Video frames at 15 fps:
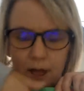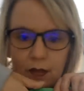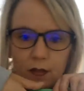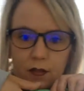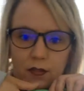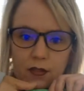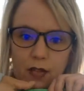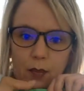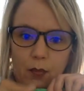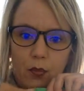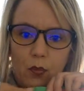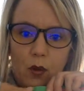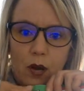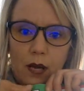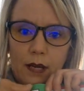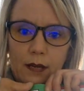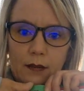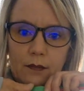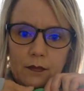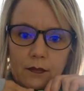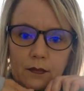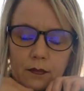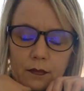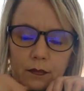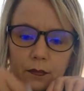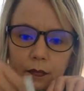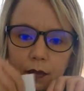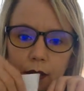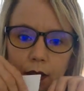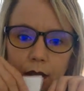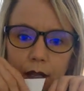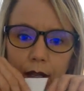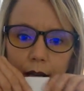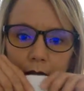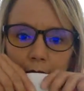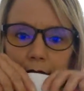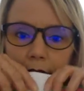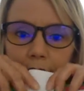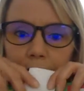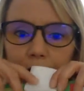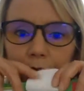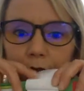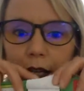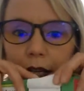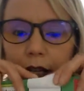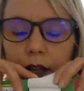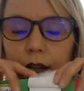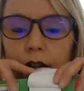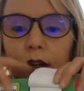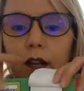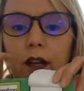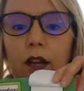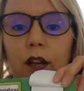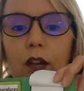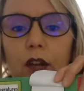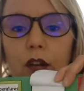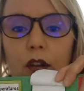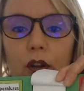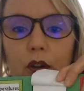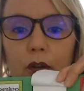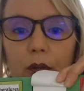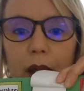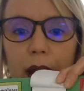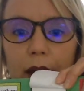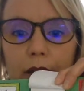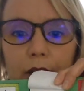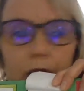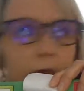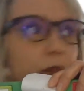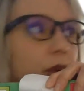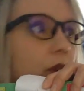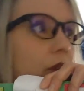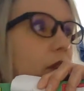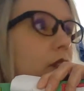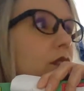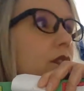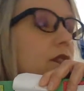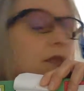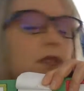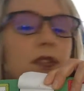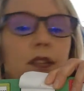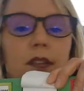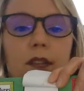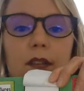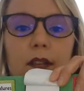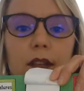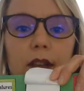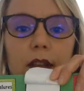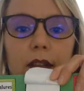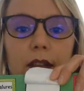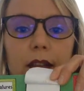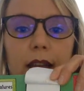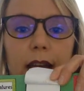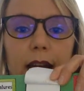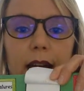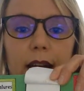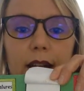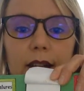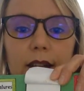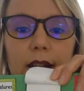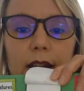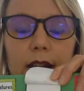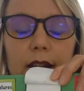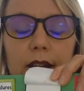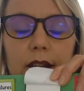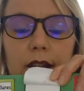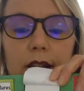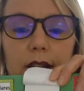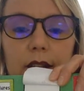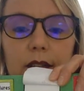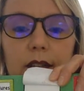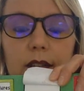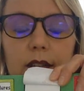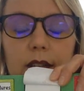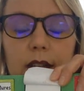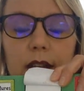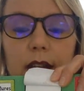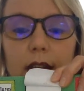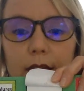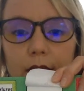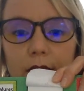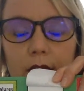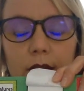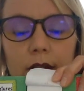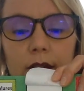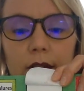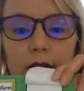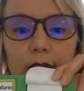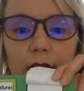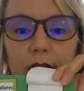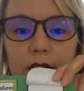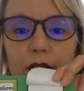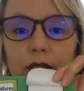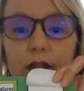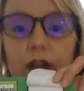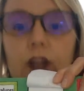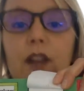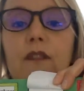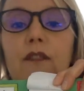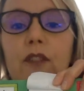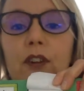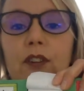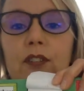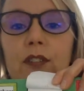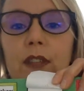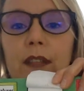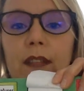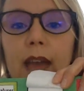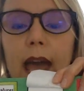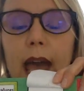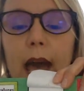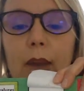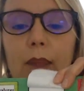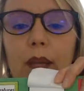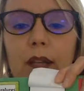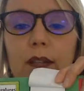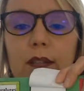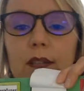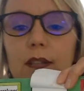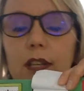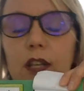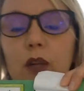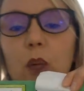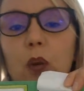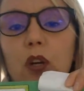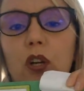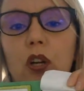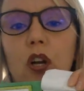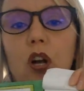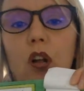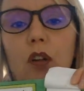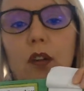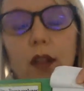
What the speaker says: Step one, I have right here, gravity pulls the gas and the dust together. That's the very first thing that happens in what are called